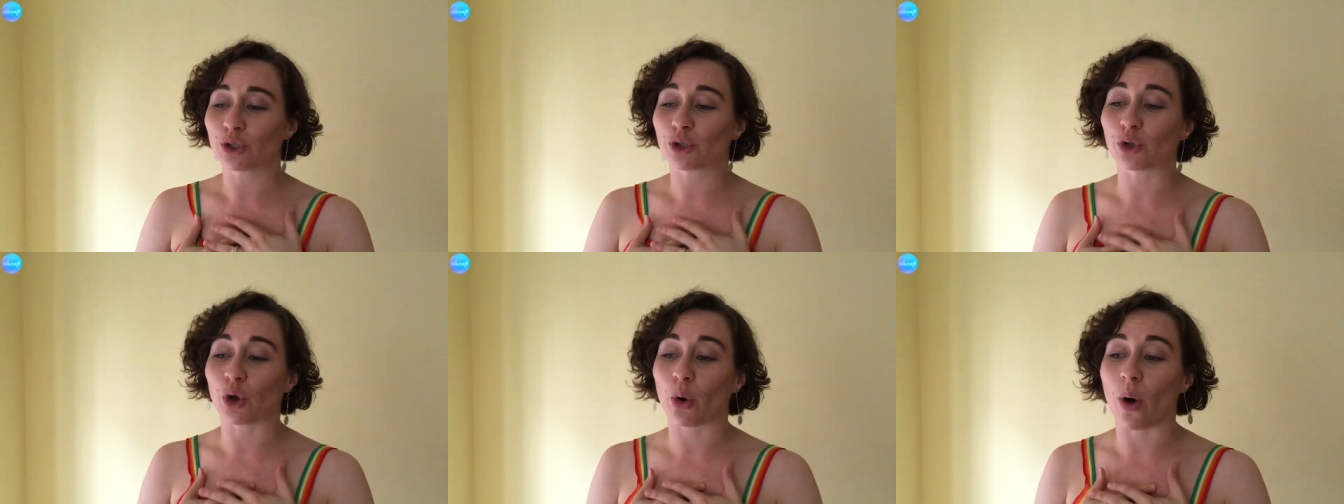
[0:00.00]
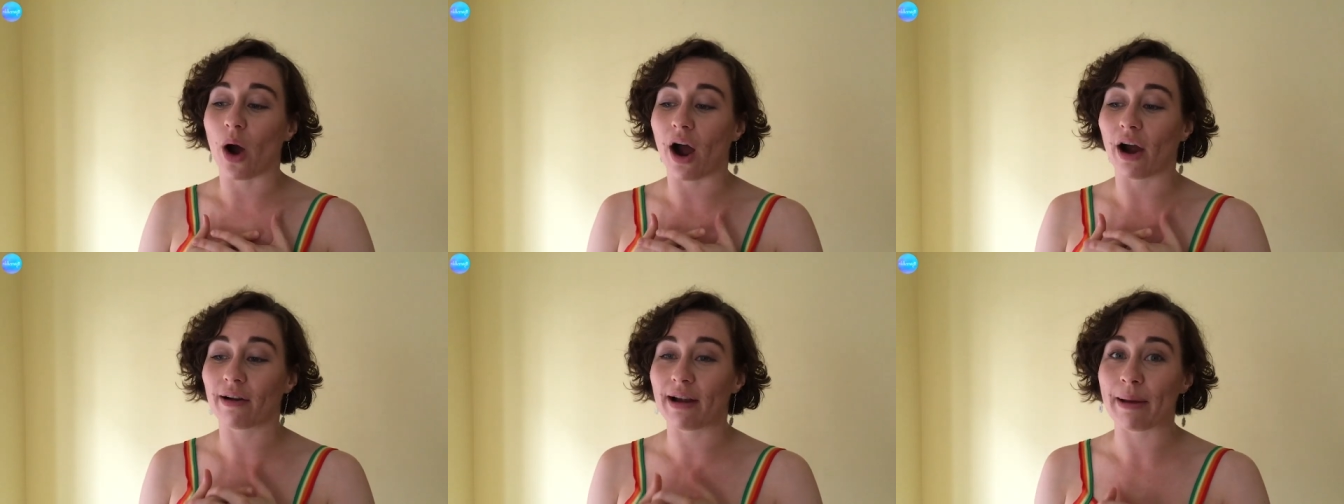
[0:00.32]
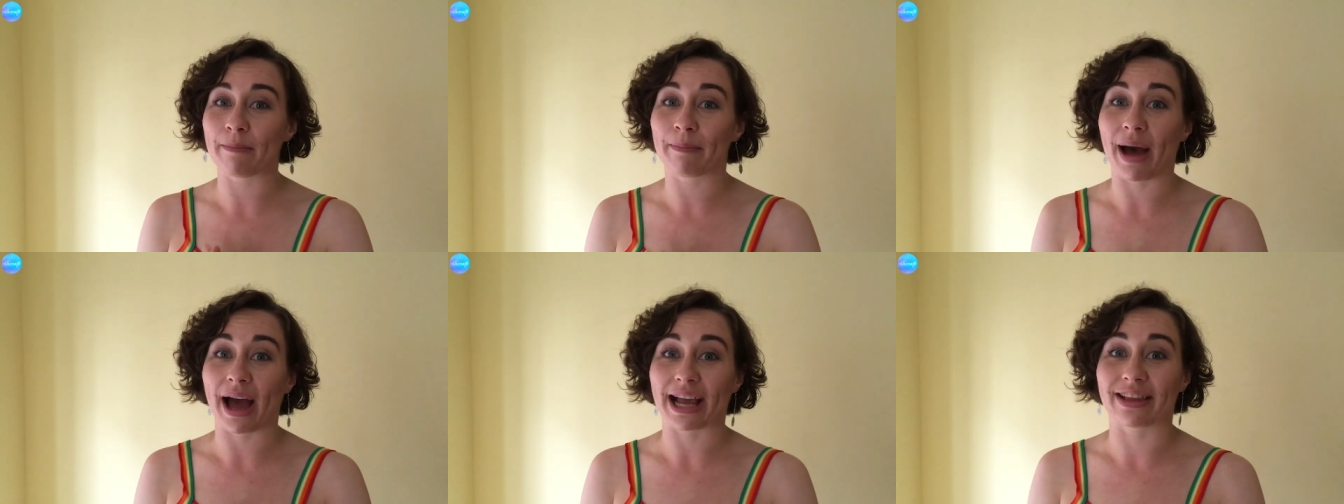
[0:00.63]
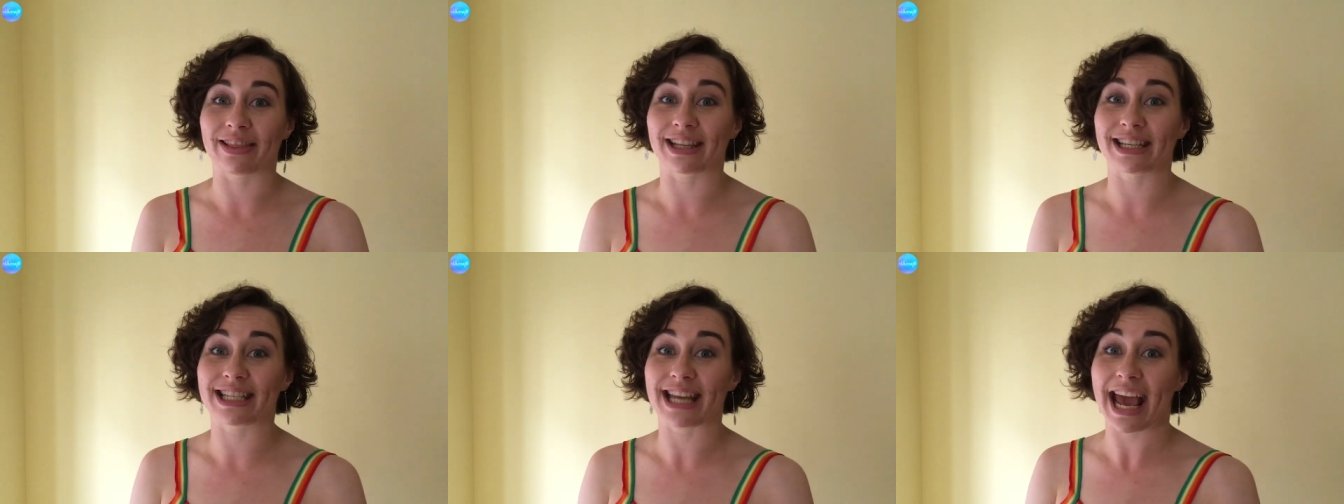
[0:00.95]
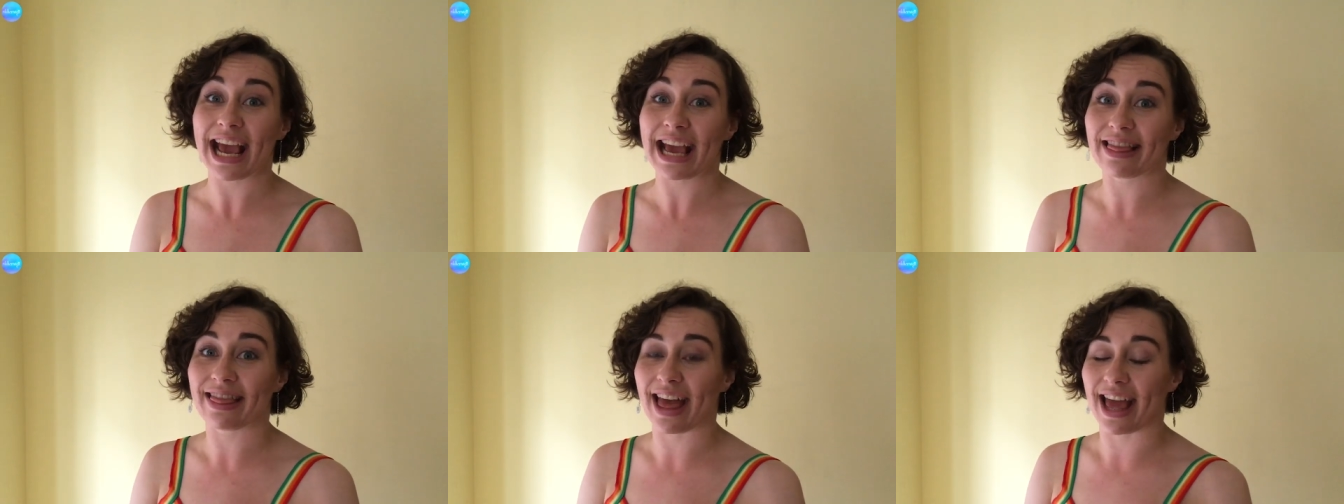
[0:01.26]
So RM back in the
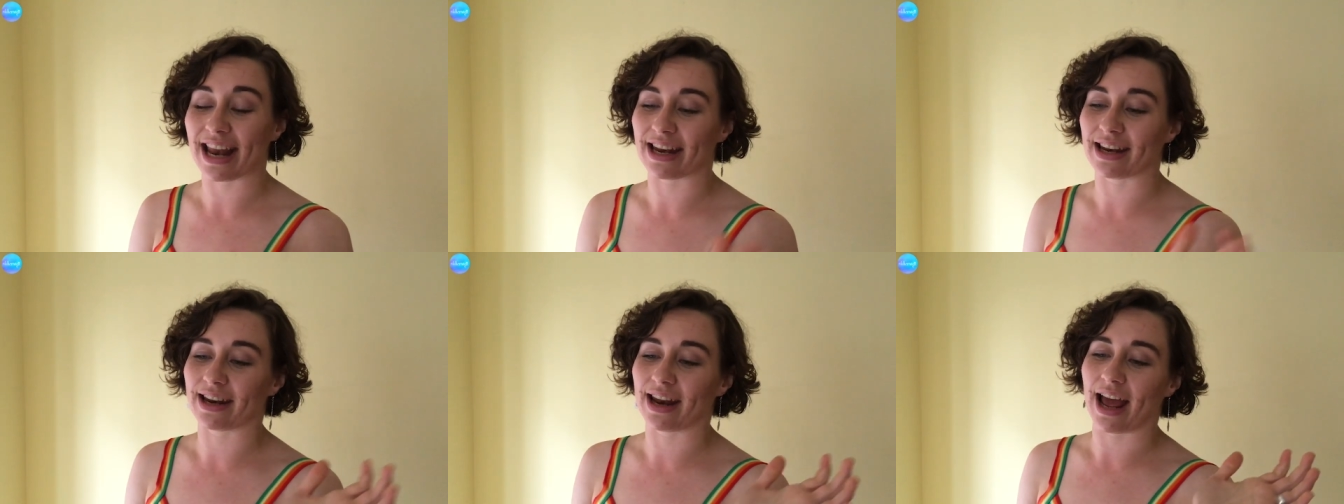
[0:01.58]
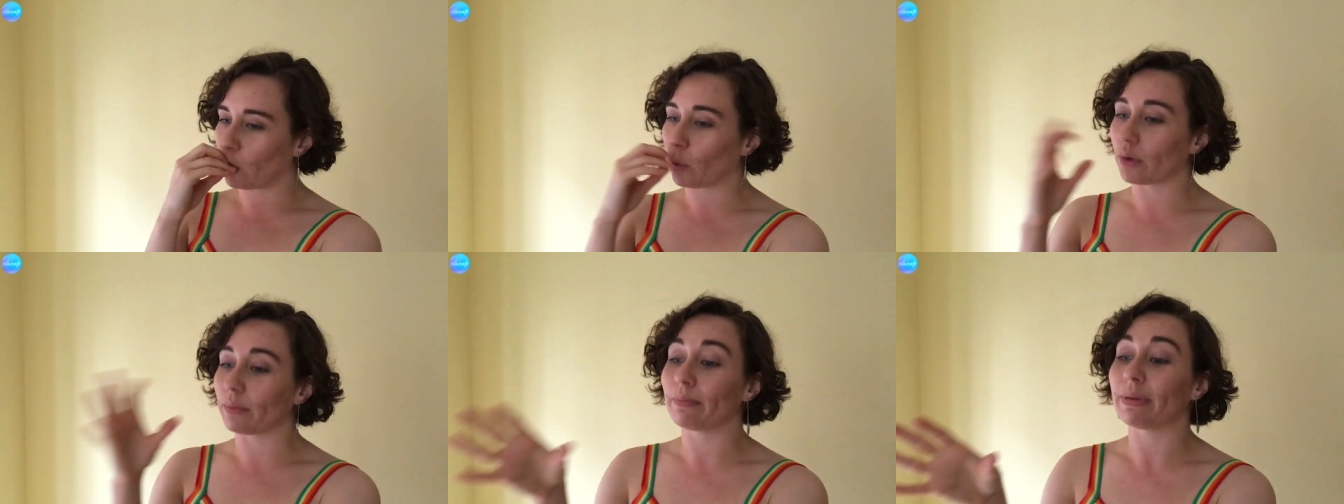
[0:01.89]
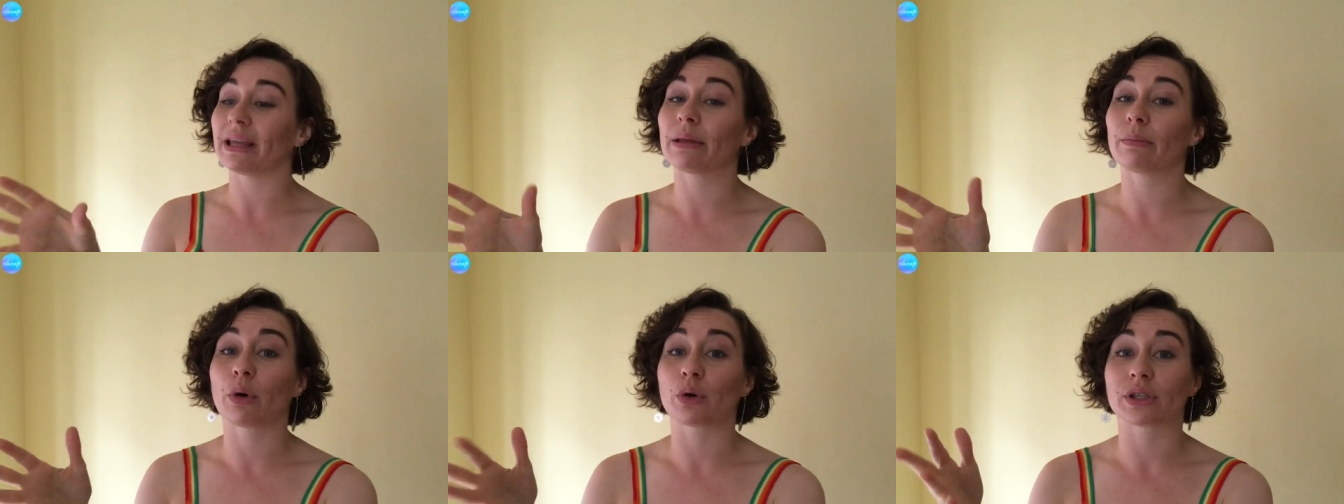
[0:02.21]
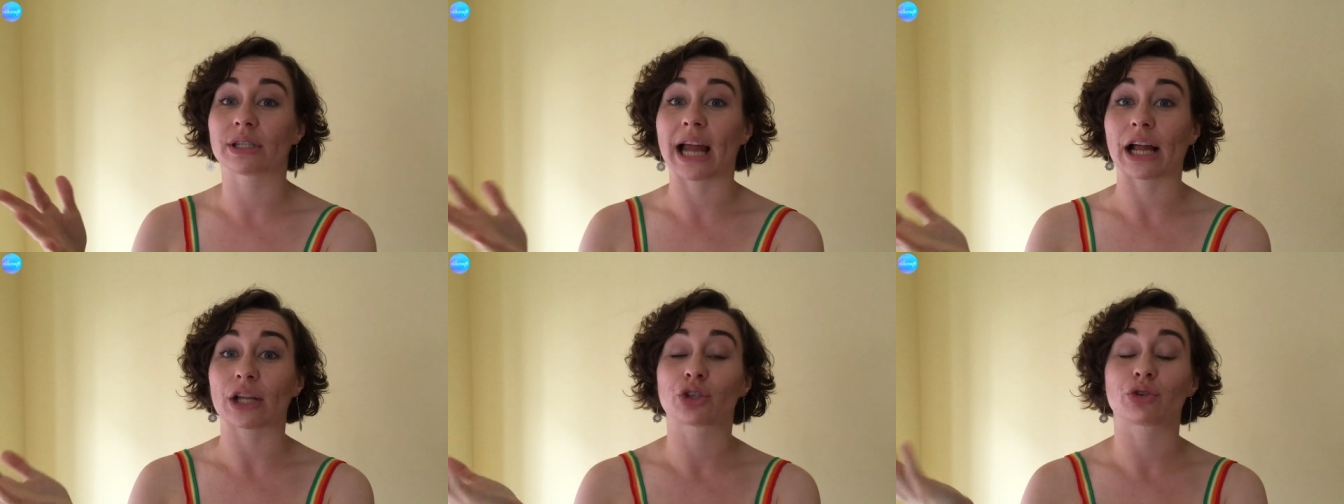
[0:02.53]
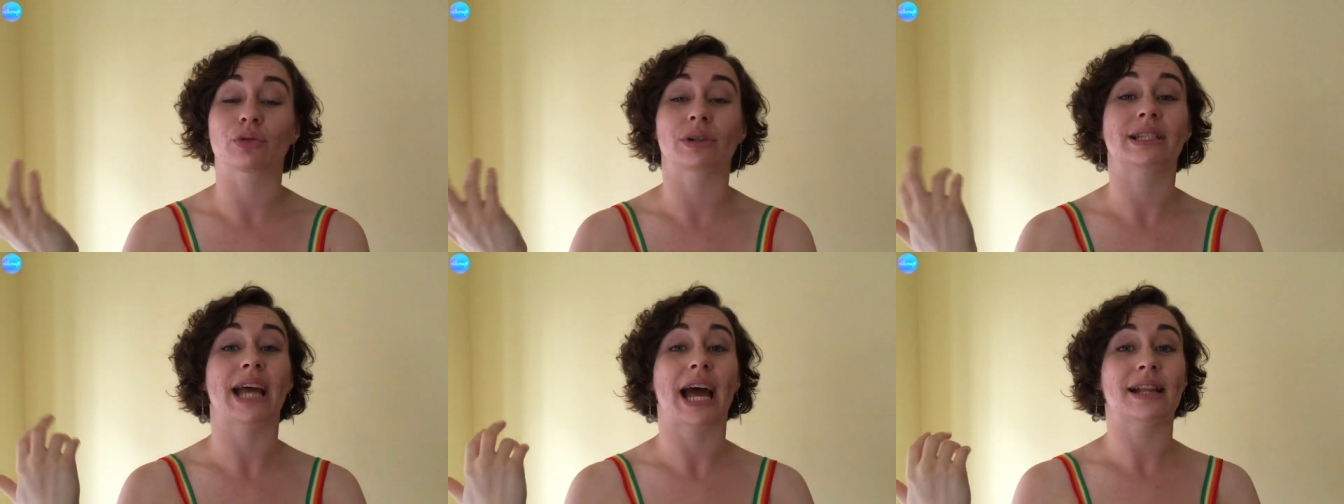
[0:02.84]
day then wouldn't be the most
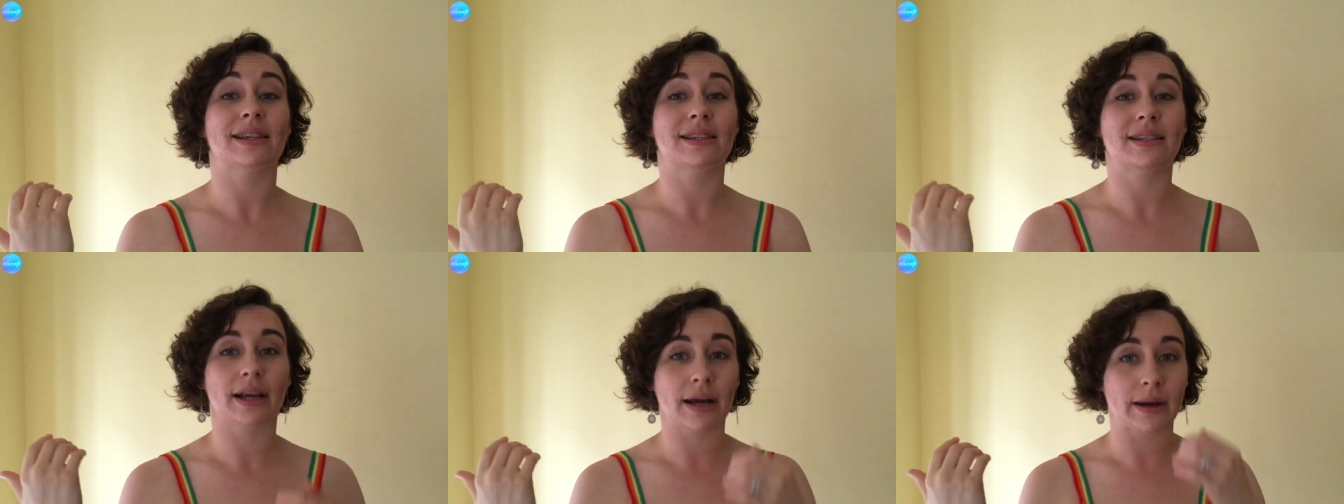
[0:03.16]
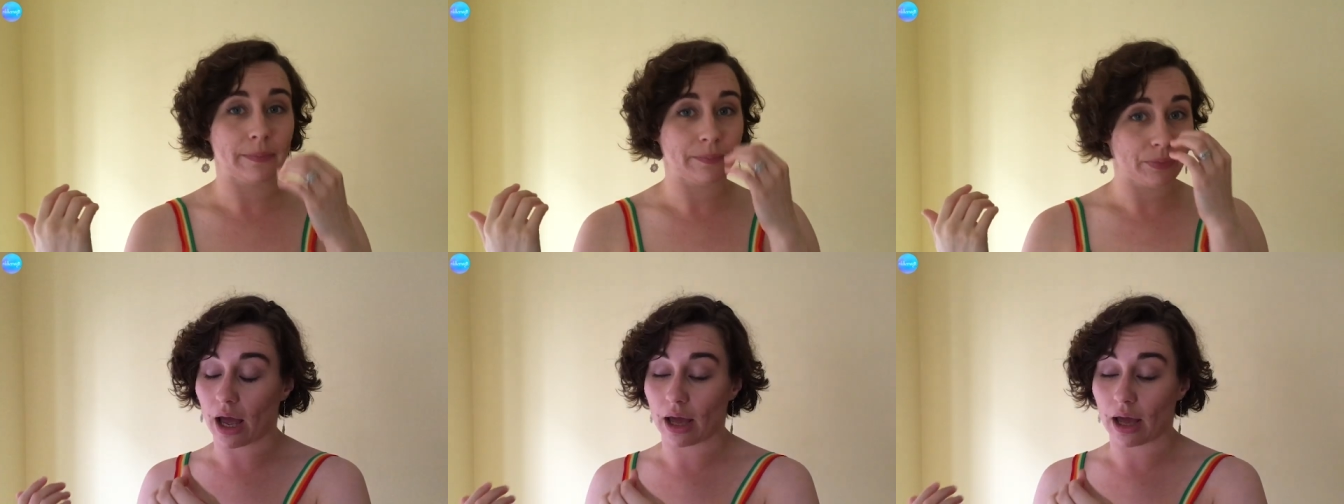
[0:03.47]
natural dancer.